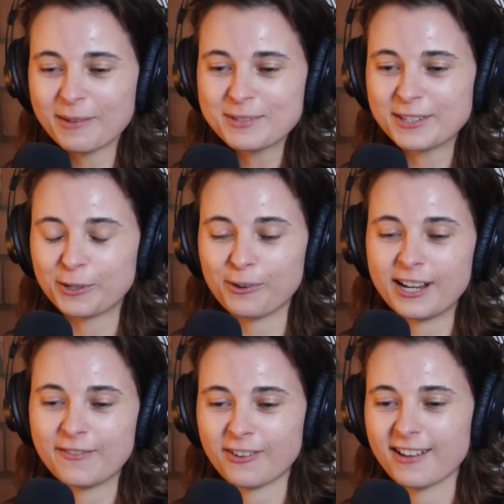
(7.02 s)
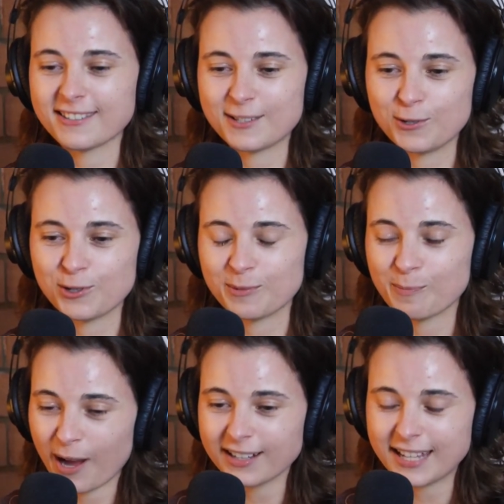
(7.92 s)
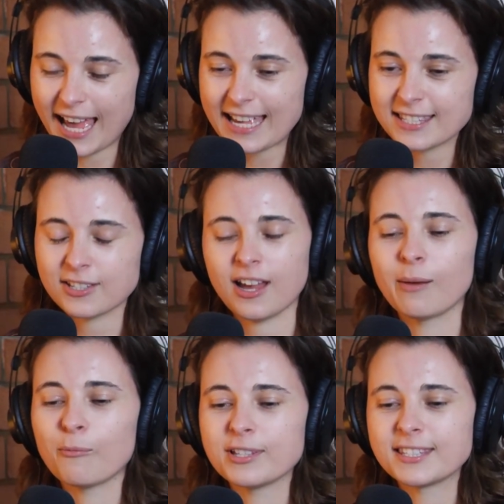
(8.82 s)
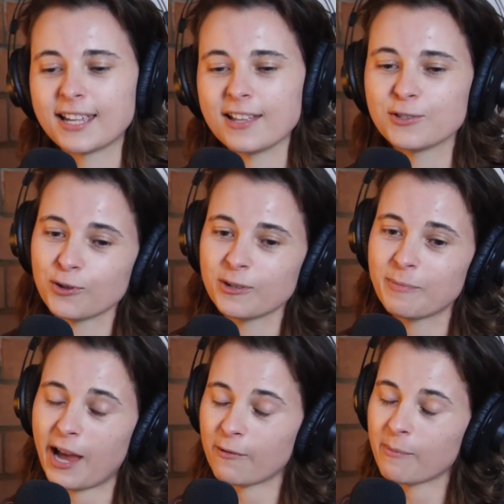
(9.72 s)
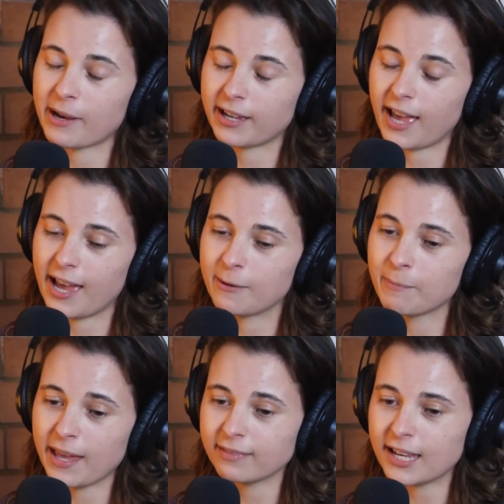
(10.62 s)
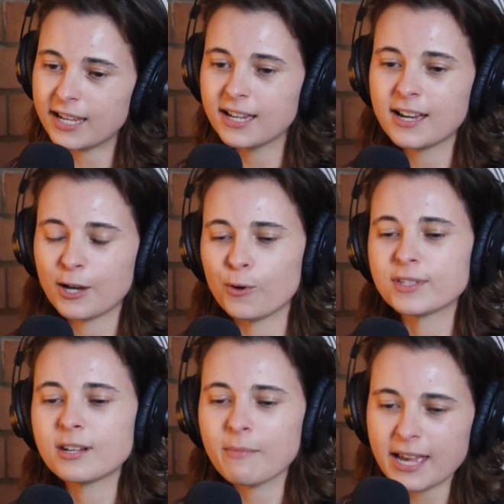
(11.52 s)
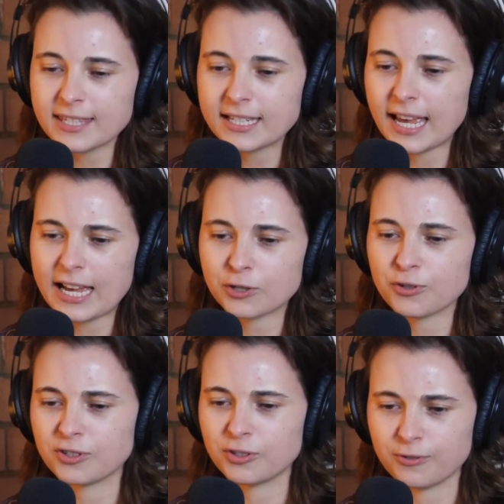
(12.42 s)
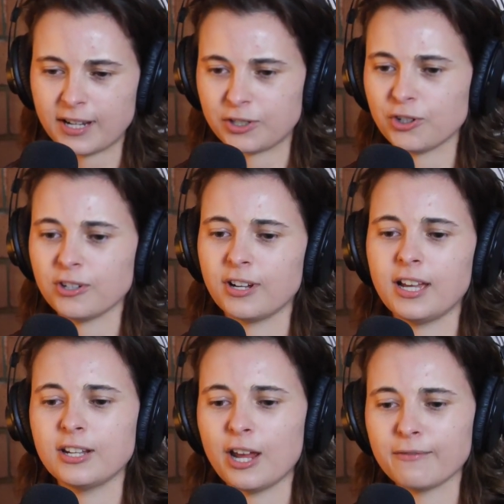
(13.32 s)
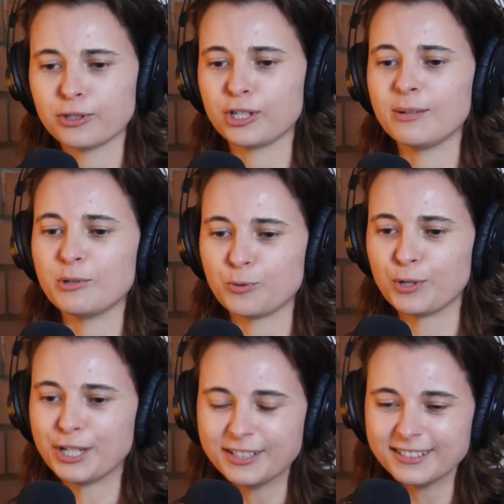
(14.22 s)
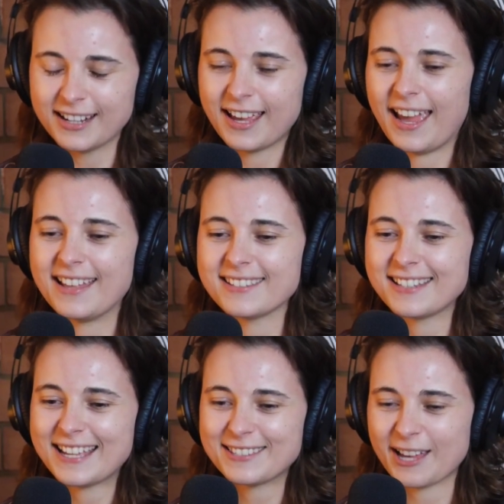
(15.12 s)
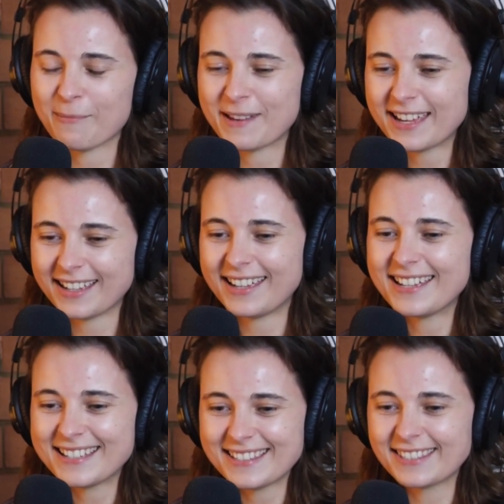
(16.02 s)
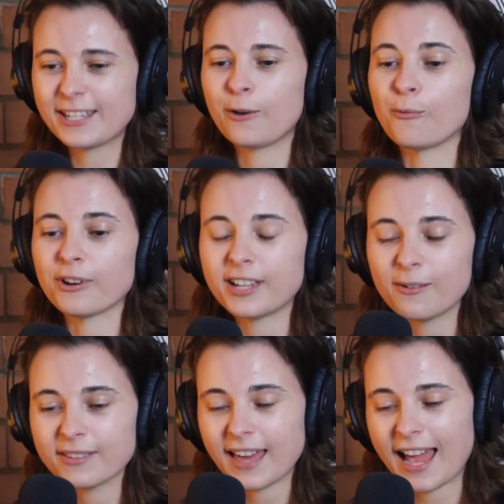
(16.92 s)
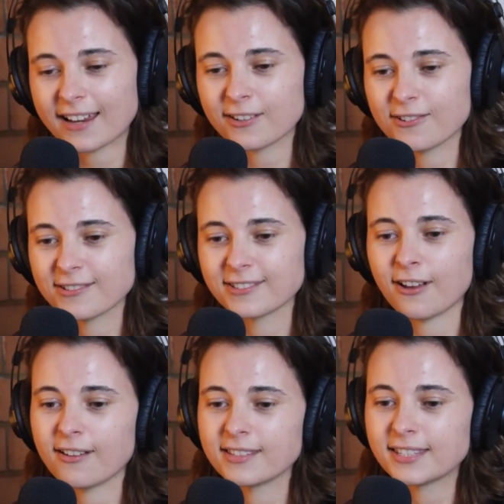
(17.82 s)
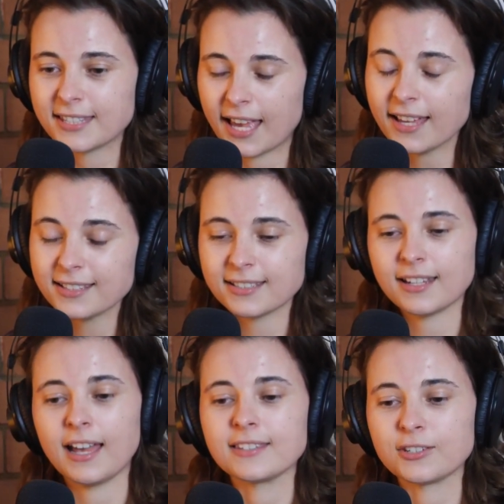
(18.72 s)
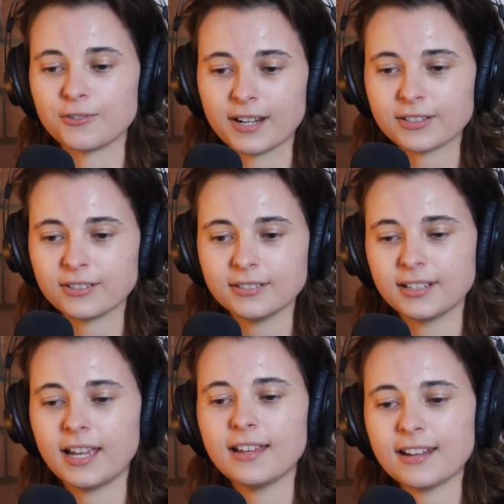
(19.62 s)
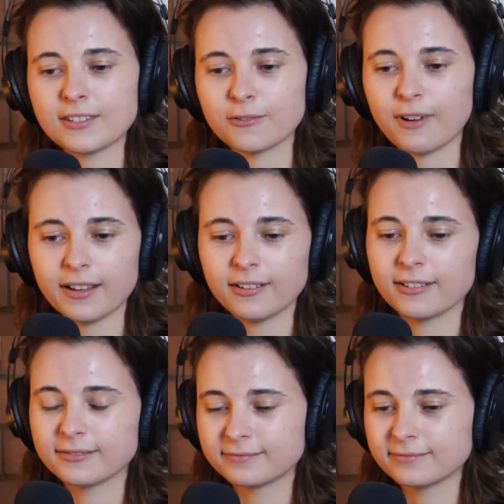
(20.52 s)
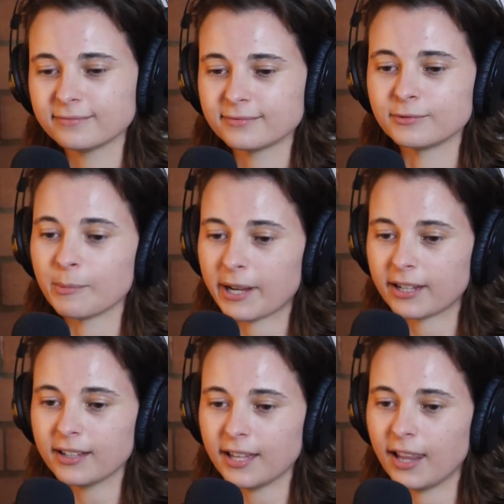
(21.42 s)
to the Creative Constitution podcast. I'm once again joined by Rebecca Ann Bentley, who's an amazing actress, director, and everything in between. And today's topic is working with actors on set as a director and as a writer. Rebecca,